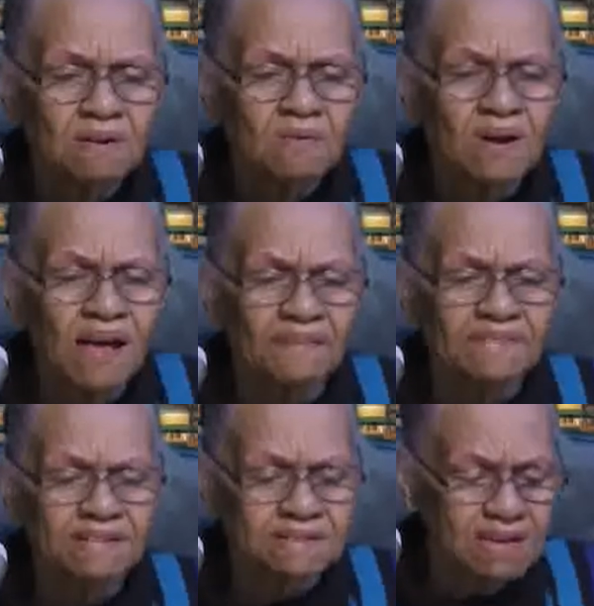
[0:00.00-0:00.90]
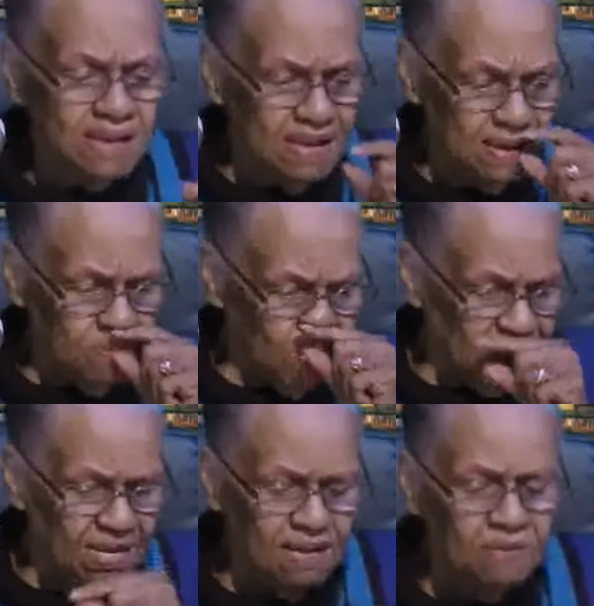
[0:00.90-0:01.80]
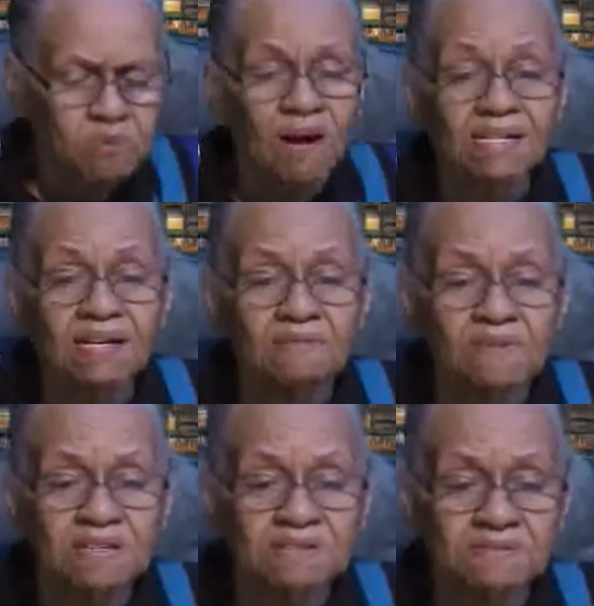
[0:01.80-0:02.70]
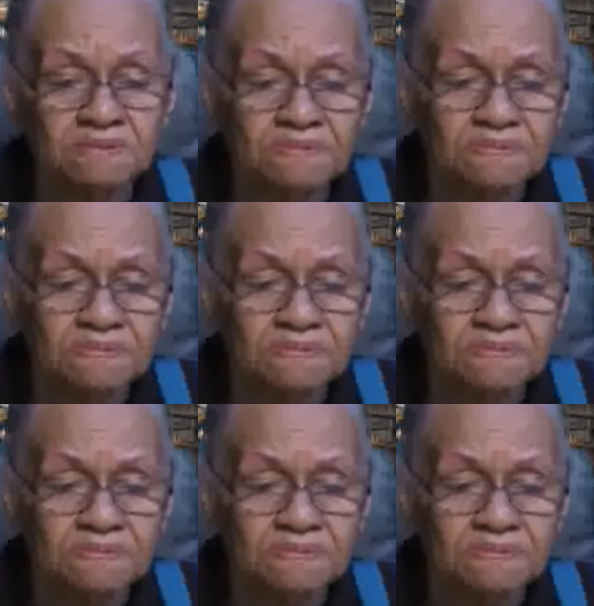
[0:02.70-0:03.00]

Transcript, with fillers: we have to see what can what can we do